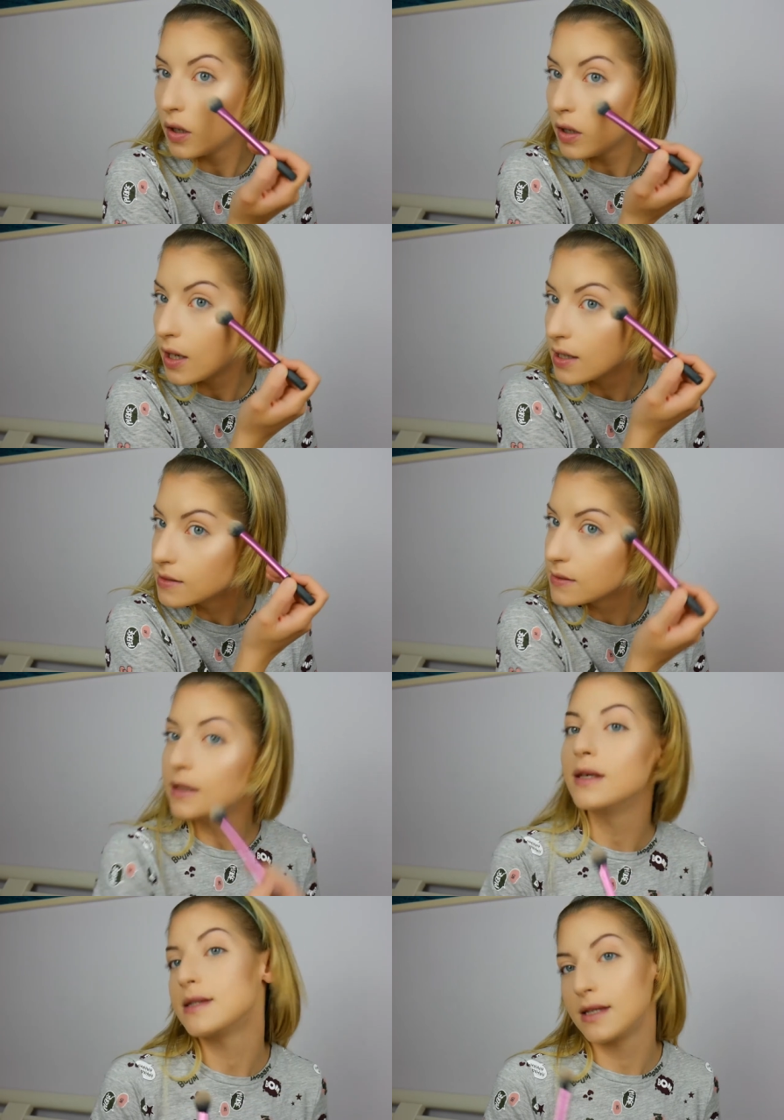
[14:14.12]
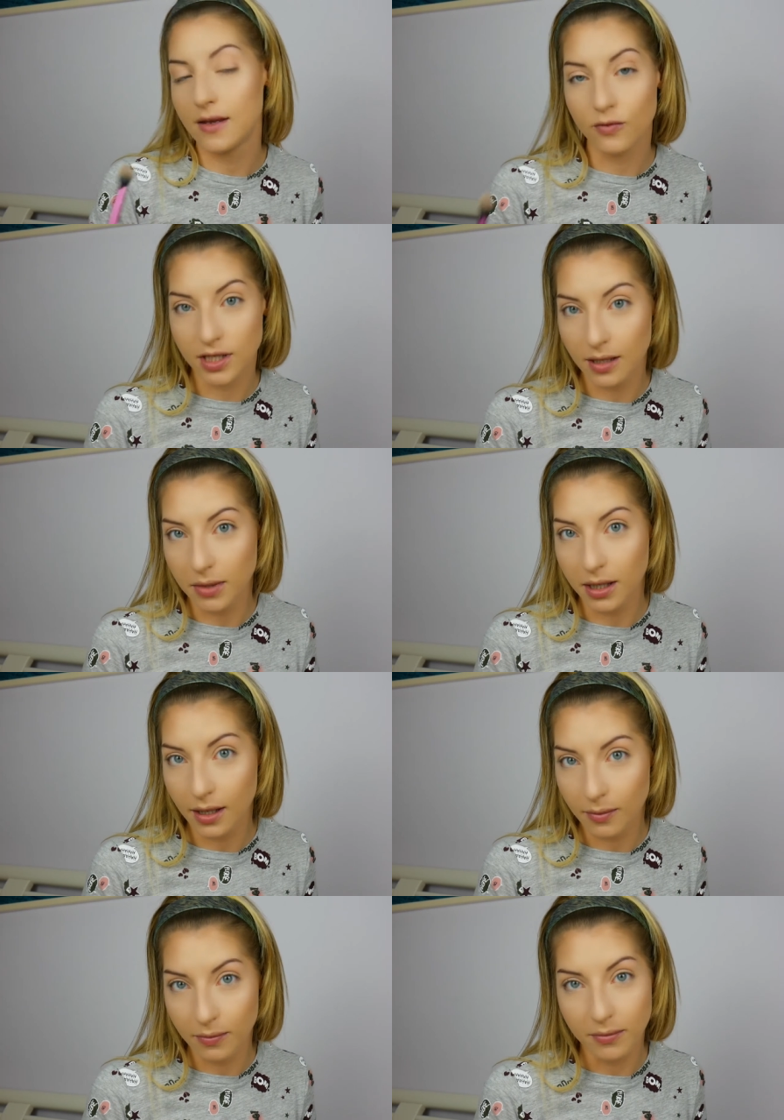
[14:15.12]
Yes, it's an everyday
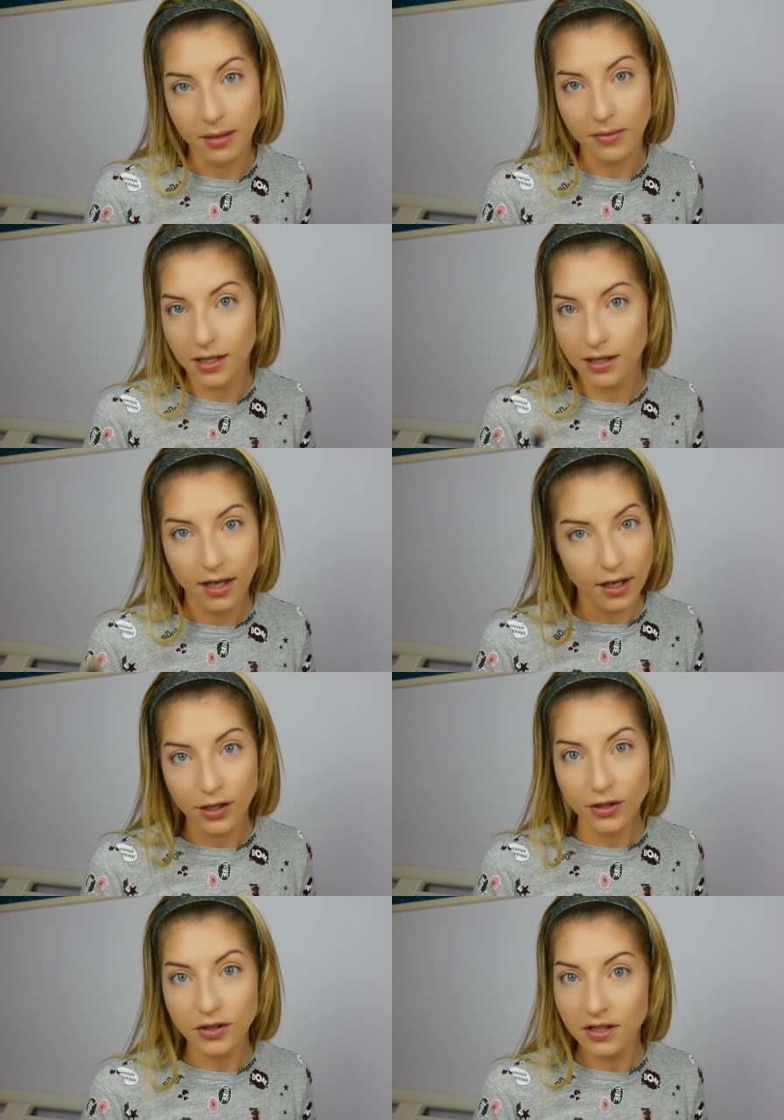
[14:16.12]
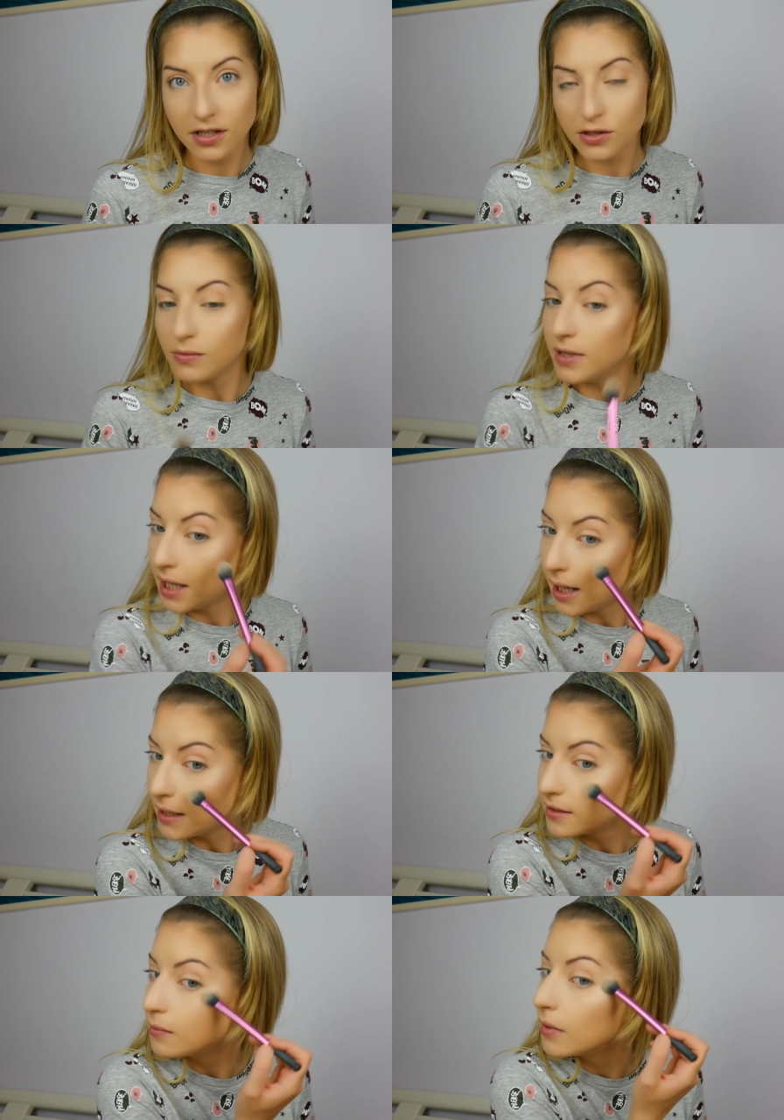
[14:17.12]
makeup. Maybe you don't need to be
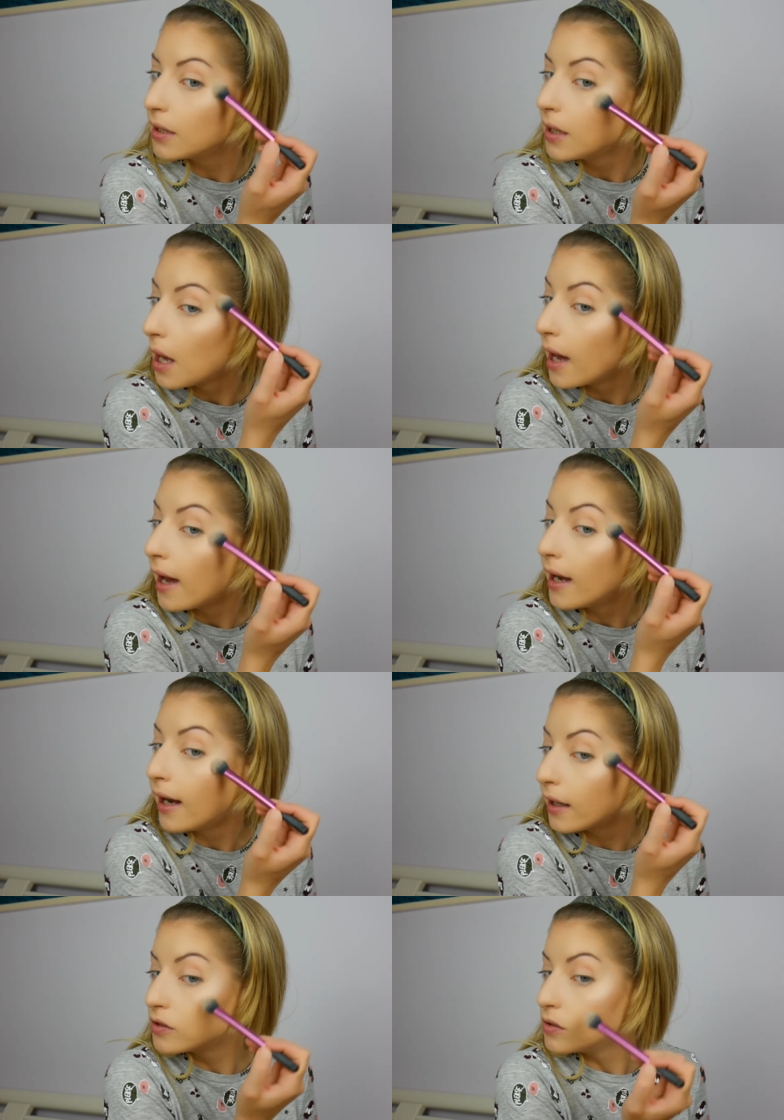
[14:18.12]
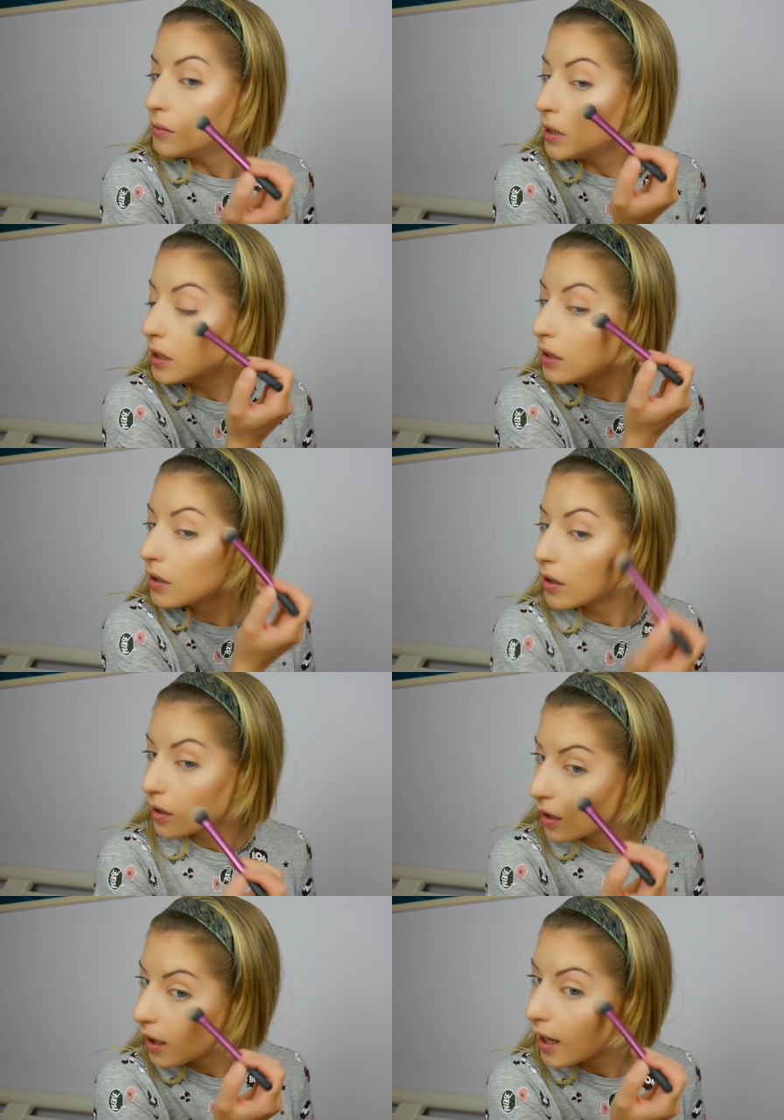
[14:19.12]
highlighted, but I like to be
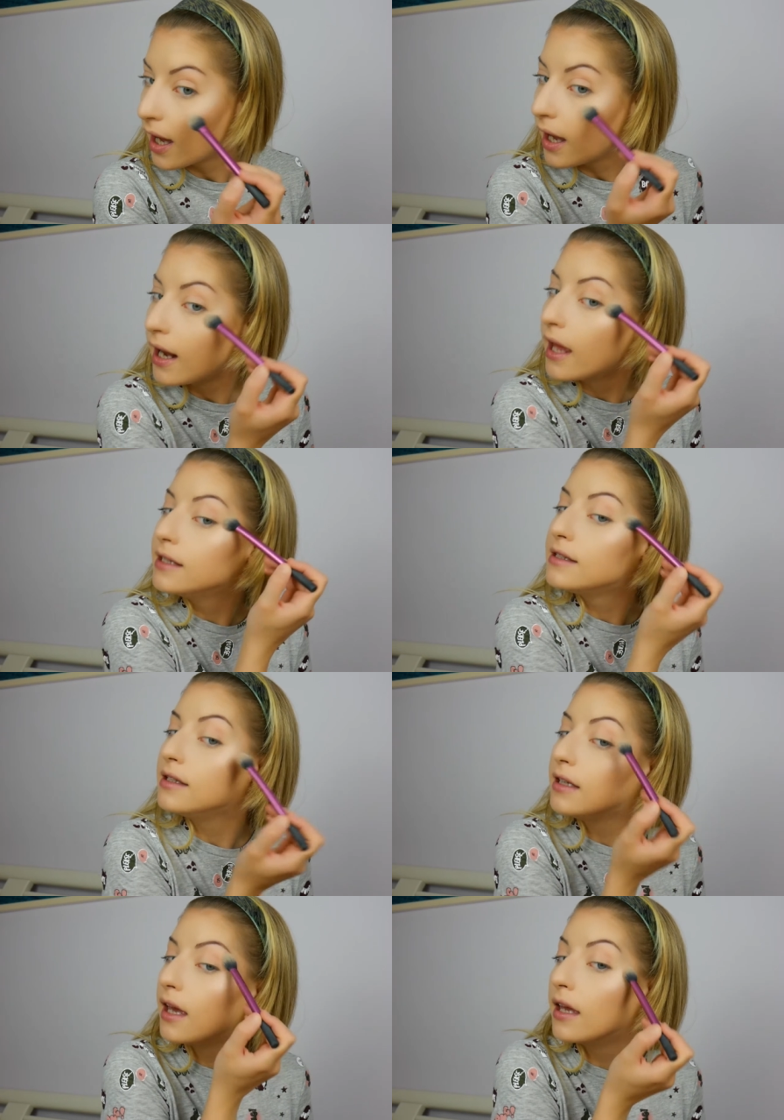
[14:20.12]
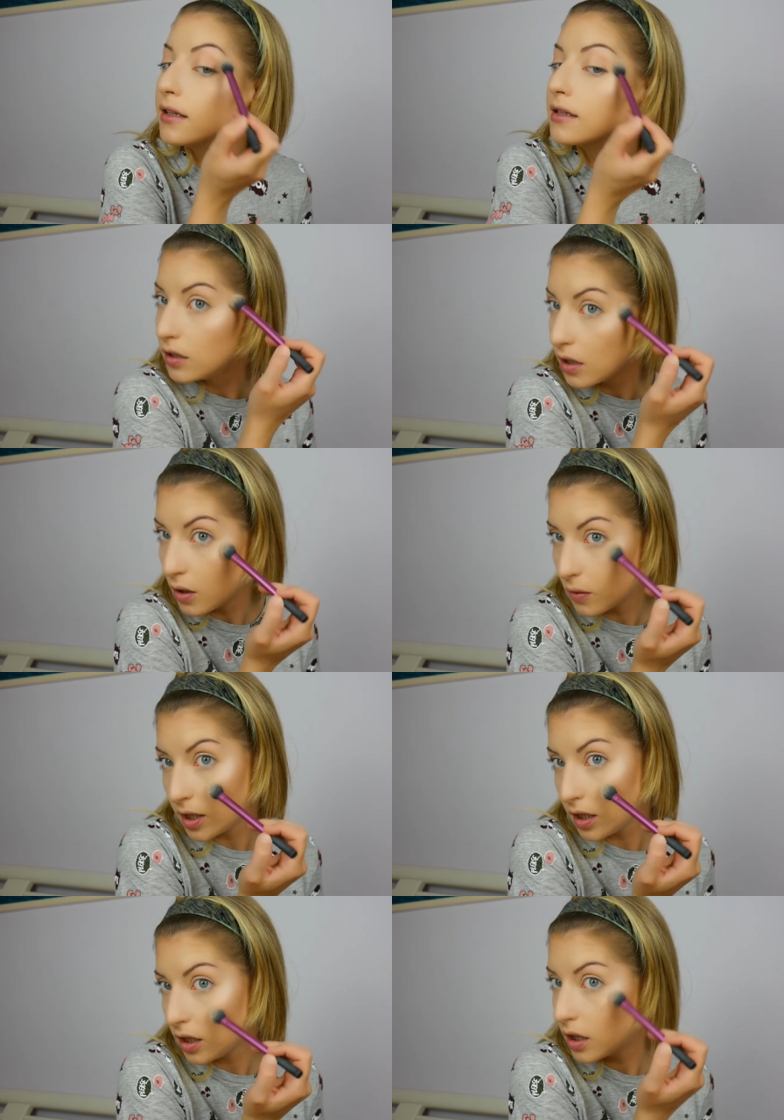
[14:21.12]
highlighty and
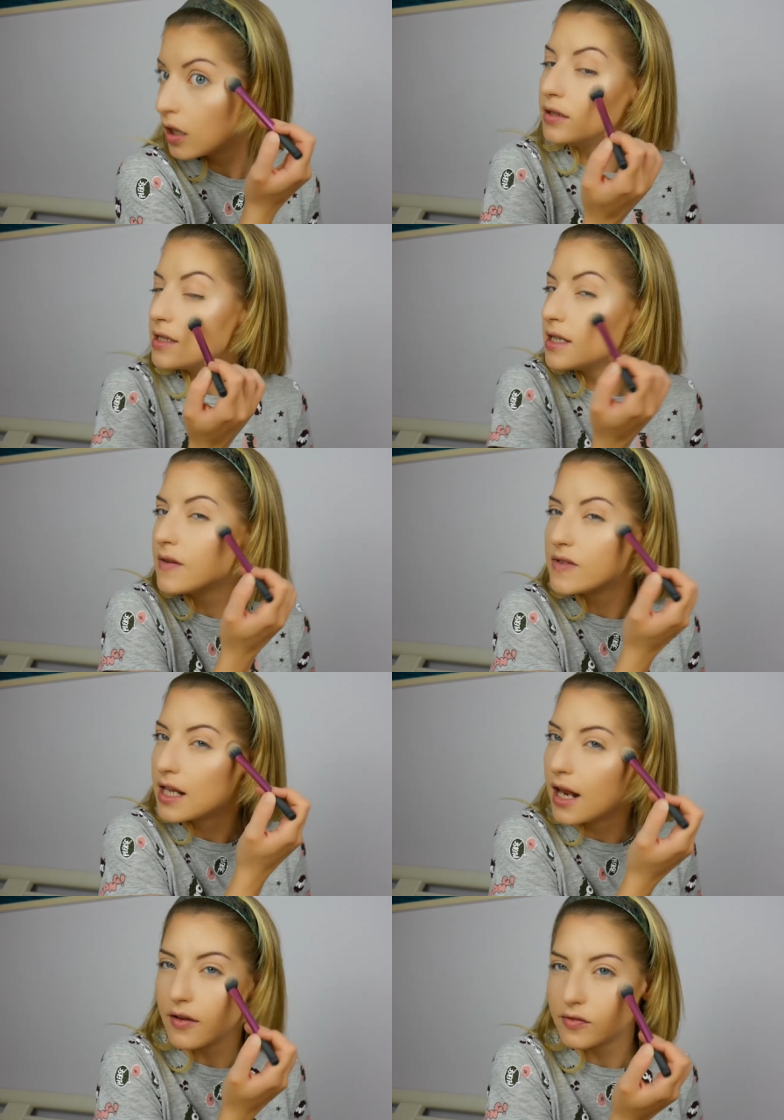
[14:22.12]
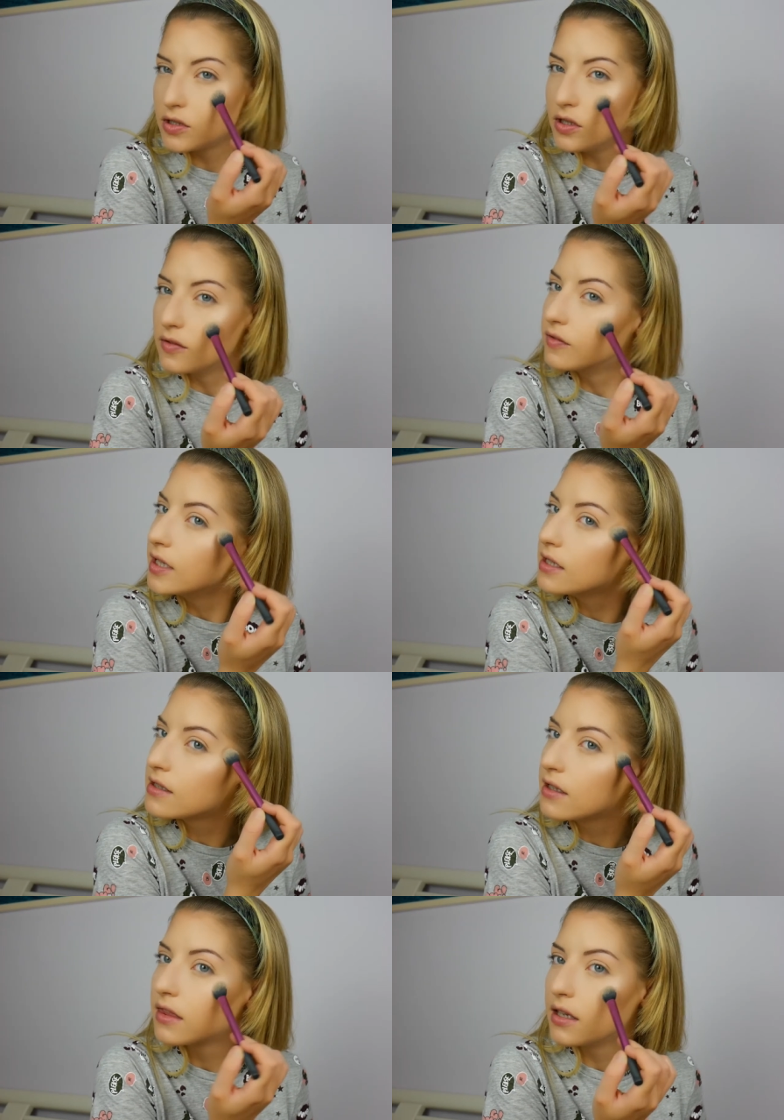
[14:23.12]
glowy. This gives life to your face.
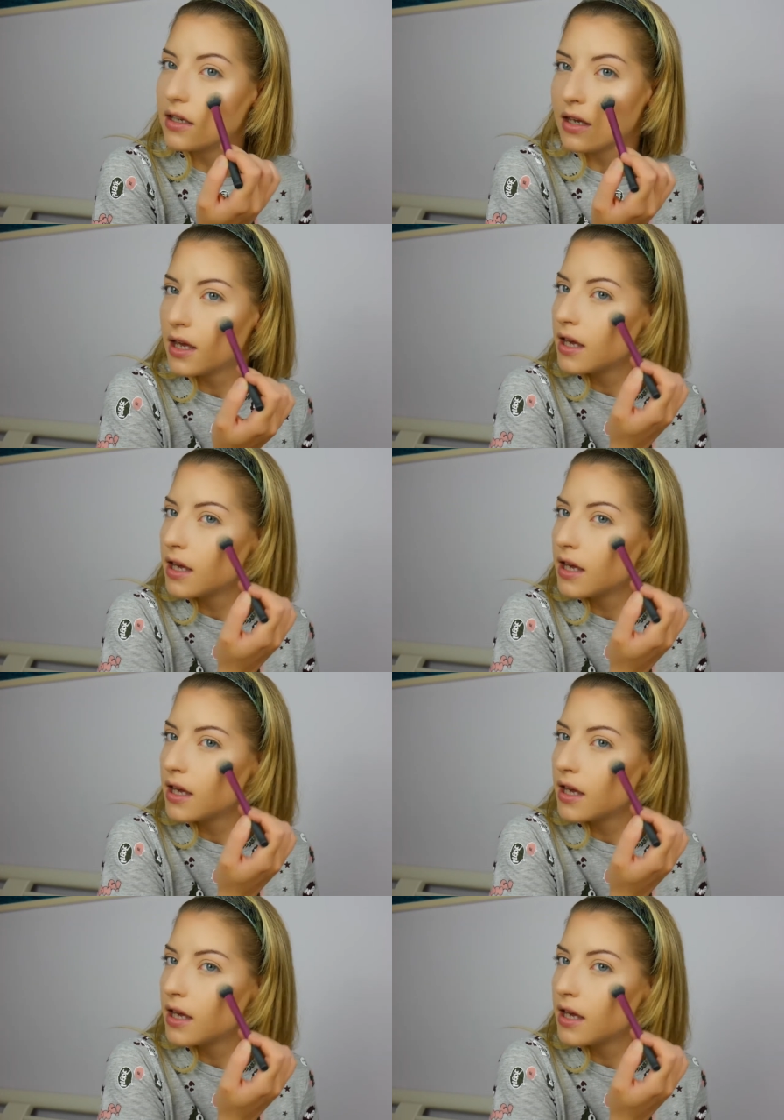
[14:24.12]
I think